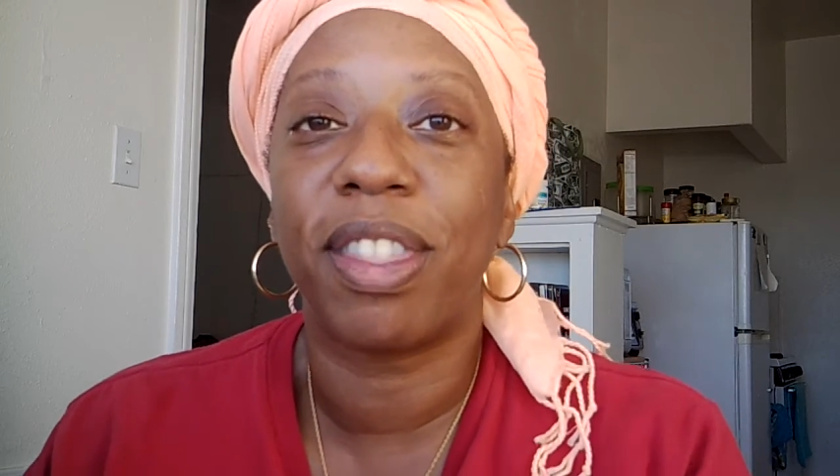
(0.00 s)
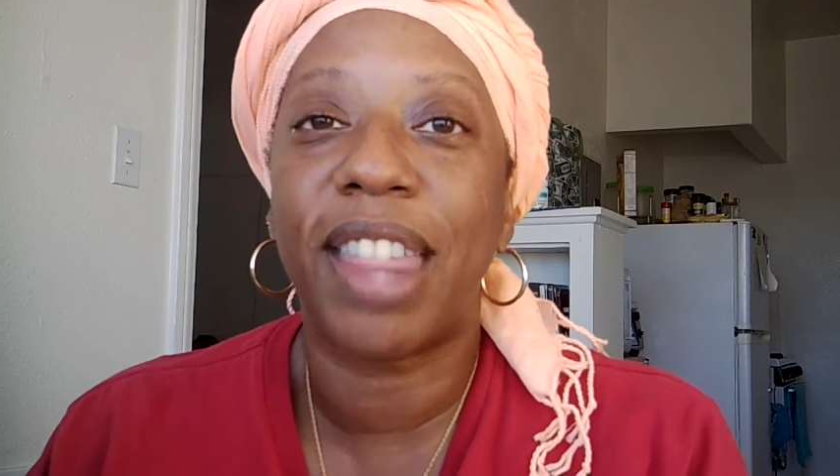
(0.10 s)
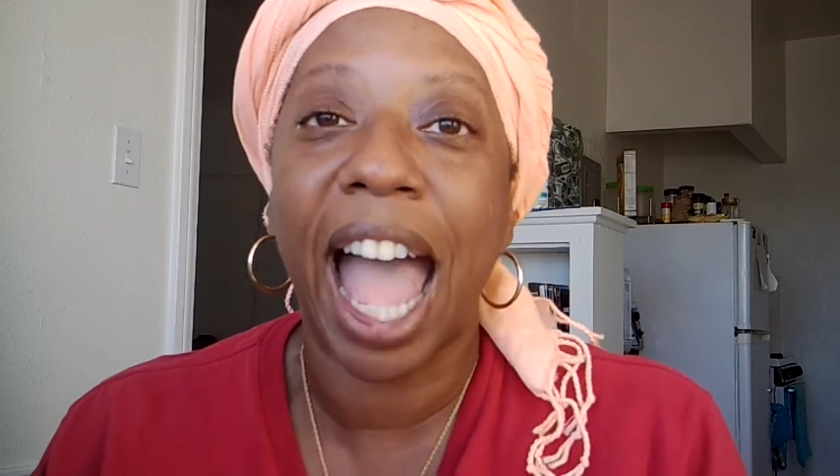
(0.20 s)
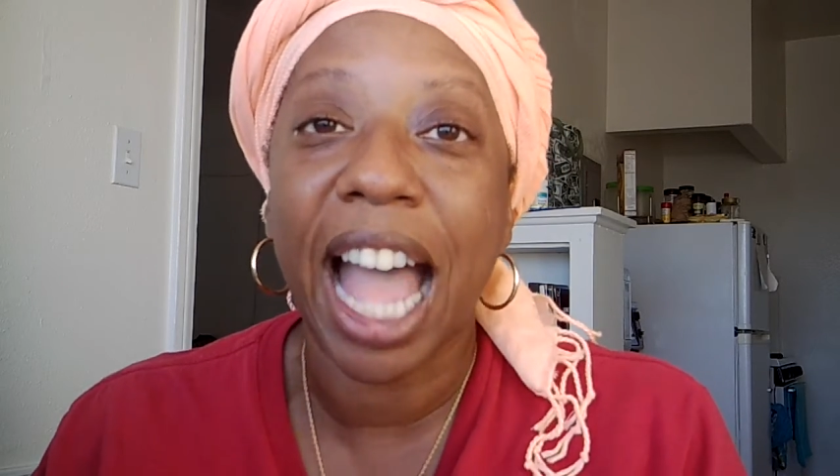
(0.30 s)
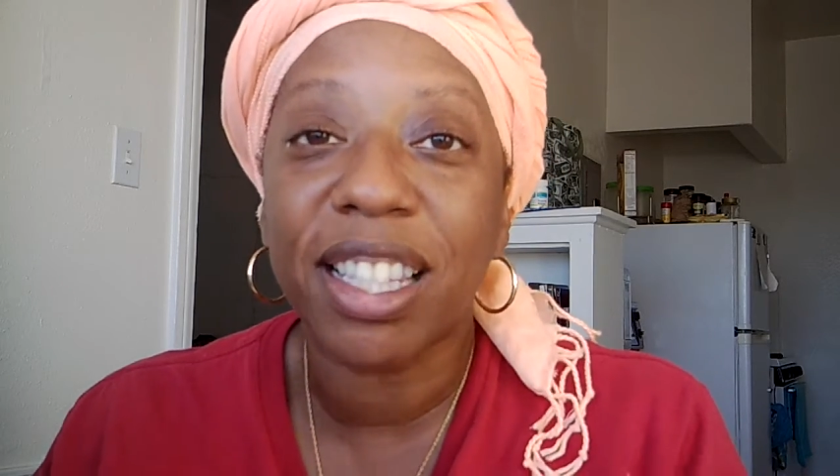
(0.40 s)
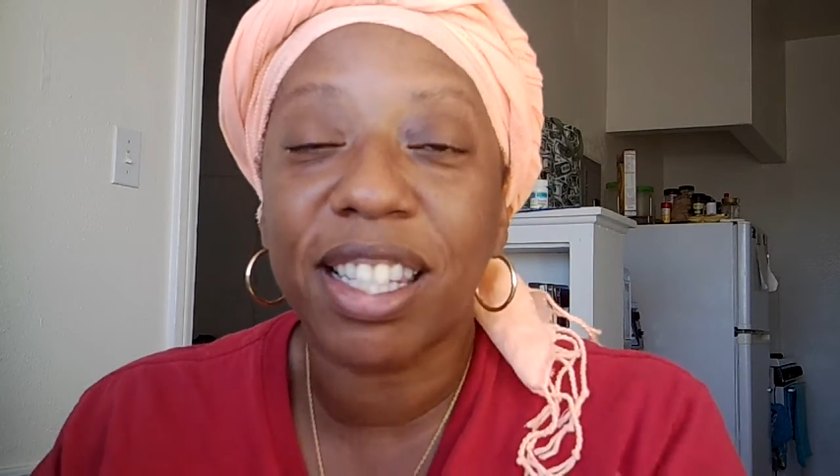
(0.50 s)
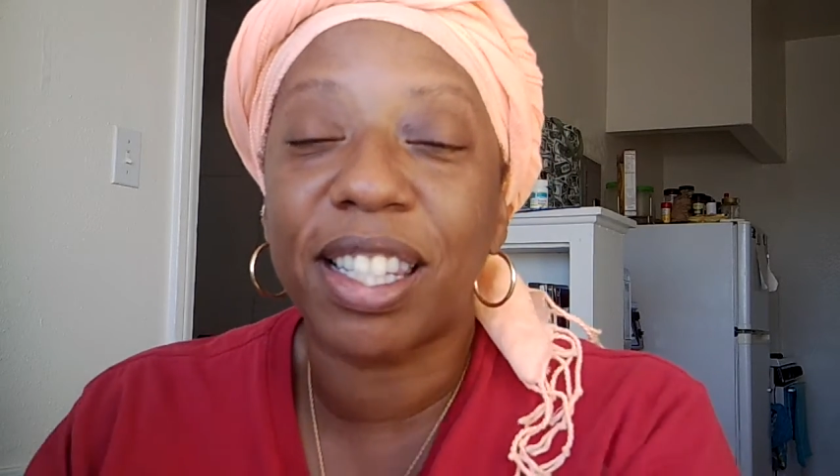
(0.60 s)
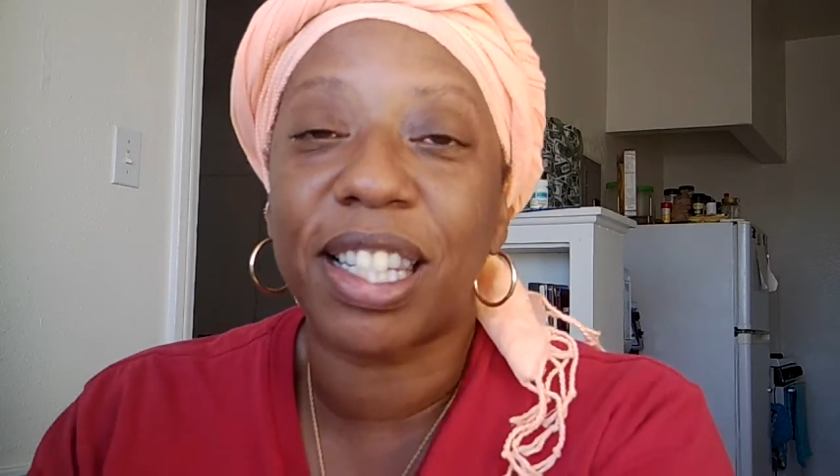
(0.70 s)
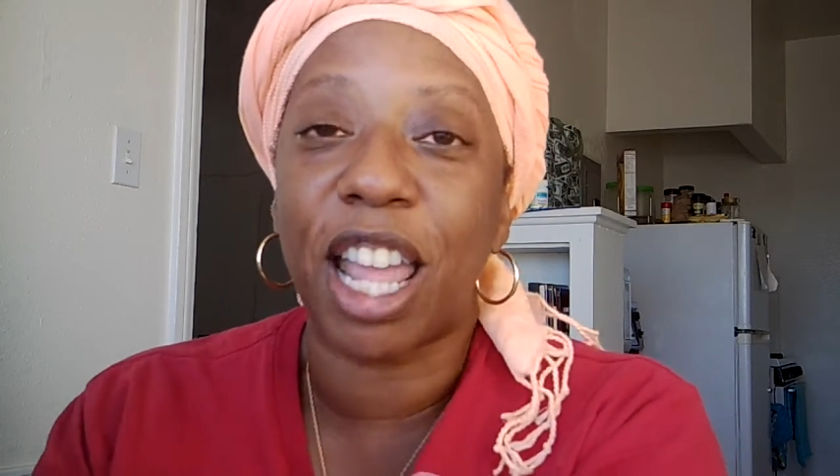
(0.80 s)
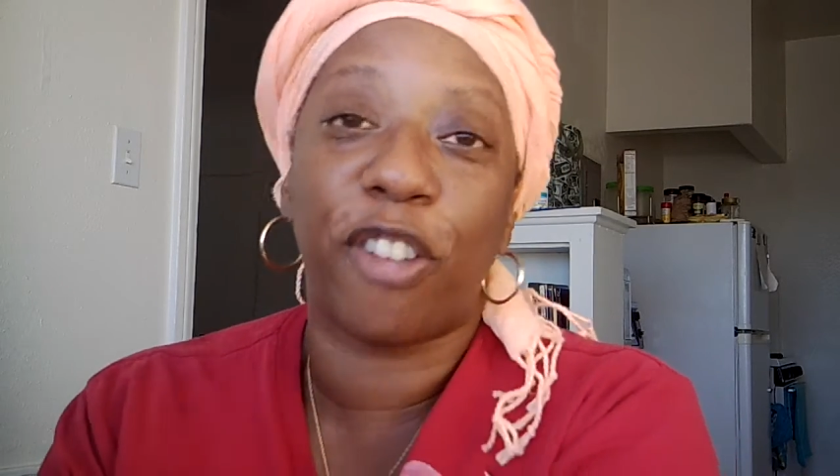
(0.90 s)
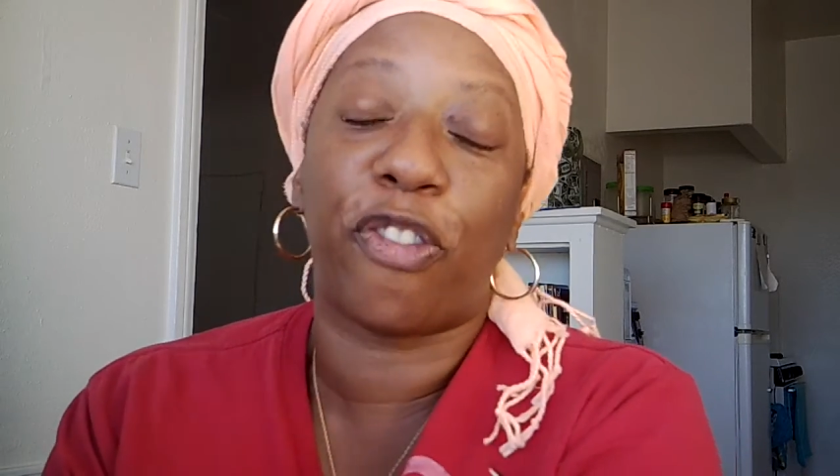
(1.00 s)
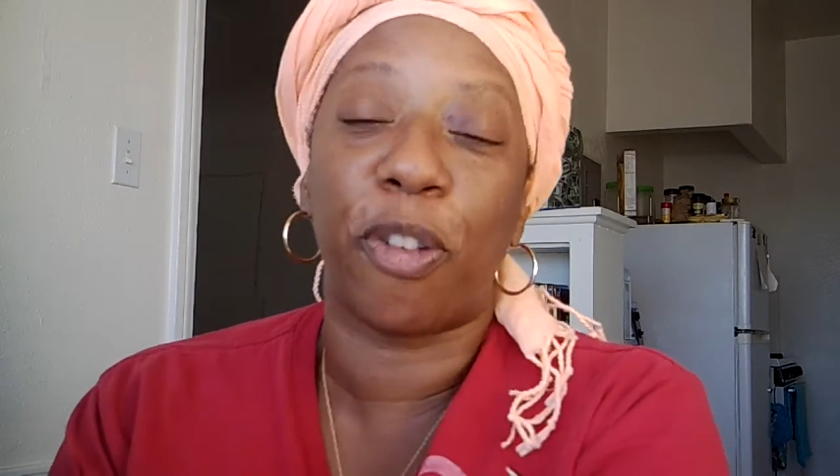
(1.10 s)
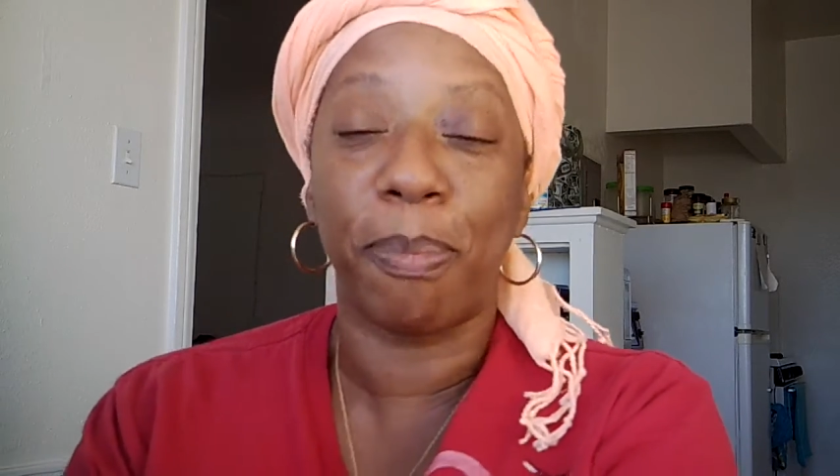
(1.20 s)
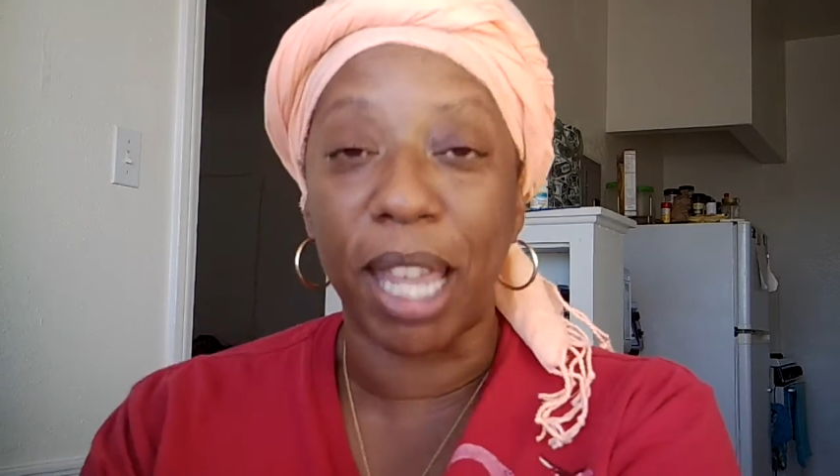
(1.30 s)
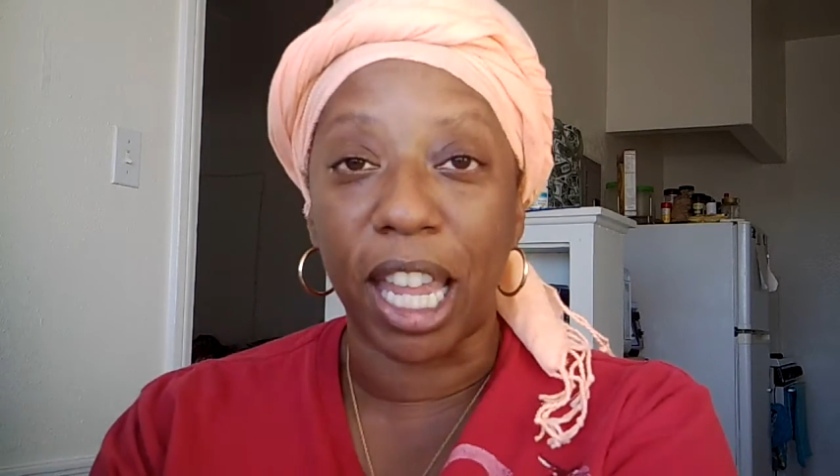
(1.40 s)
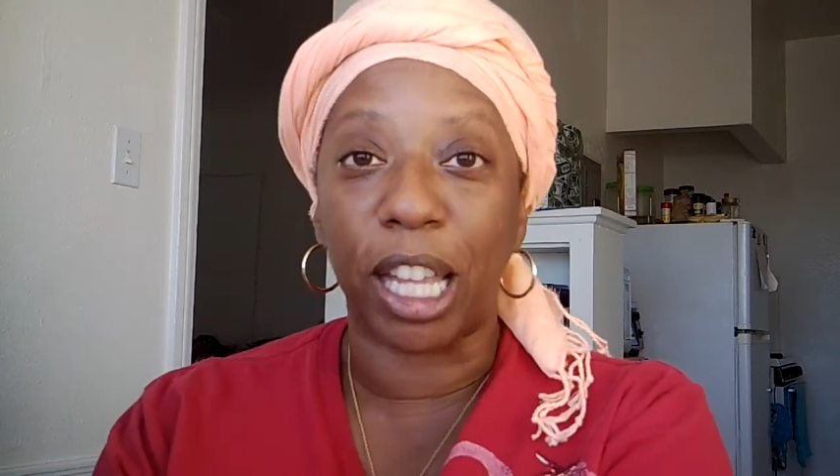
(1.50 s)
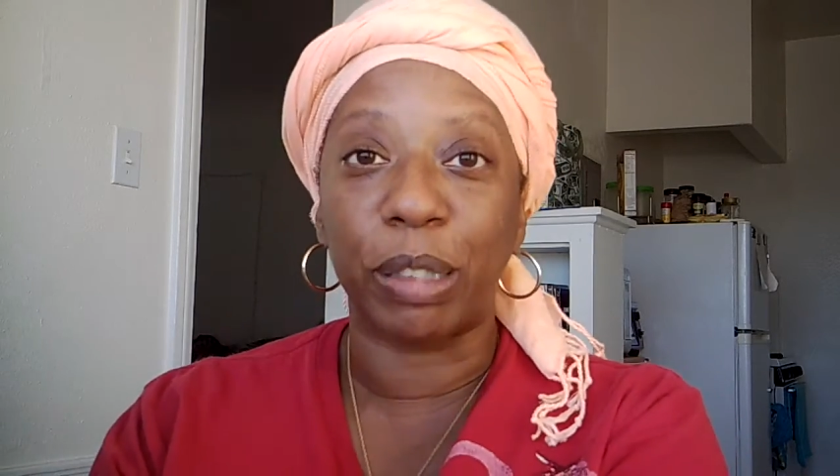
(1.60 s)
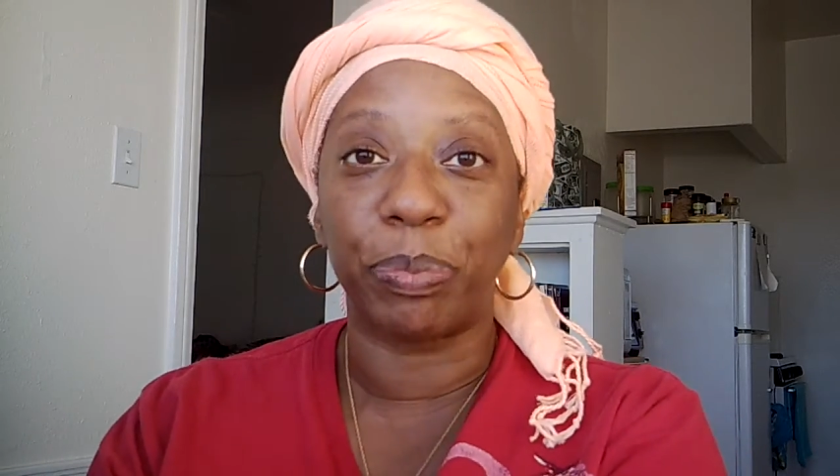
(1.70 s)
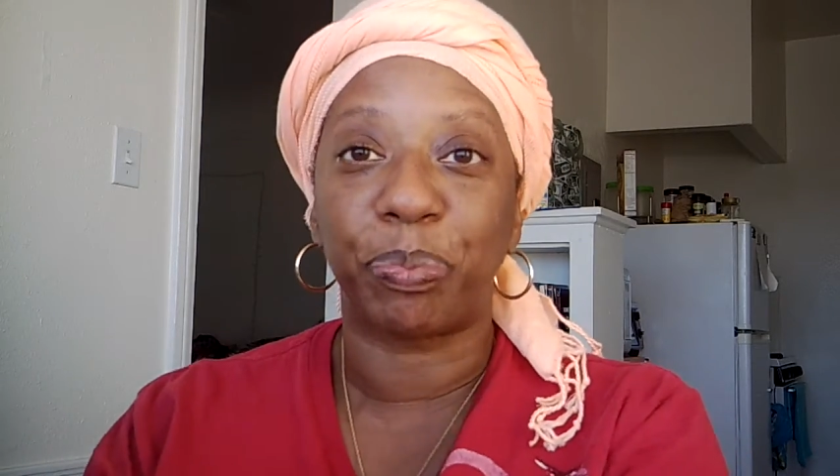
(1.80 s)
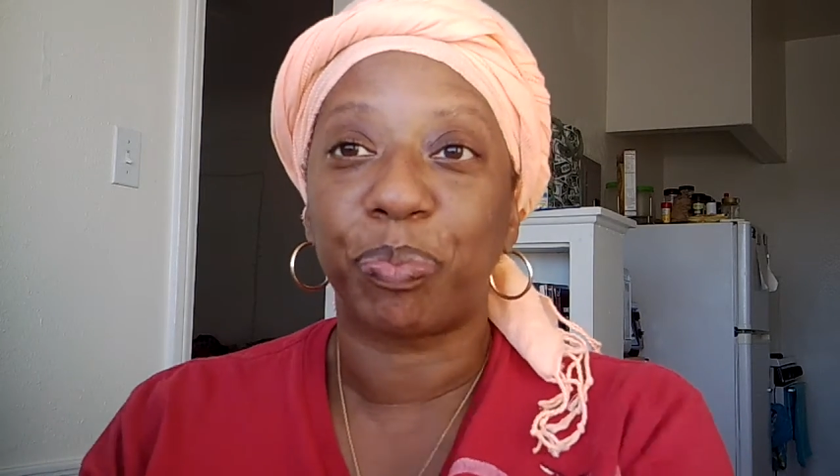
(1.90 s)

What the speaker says: that's it for me.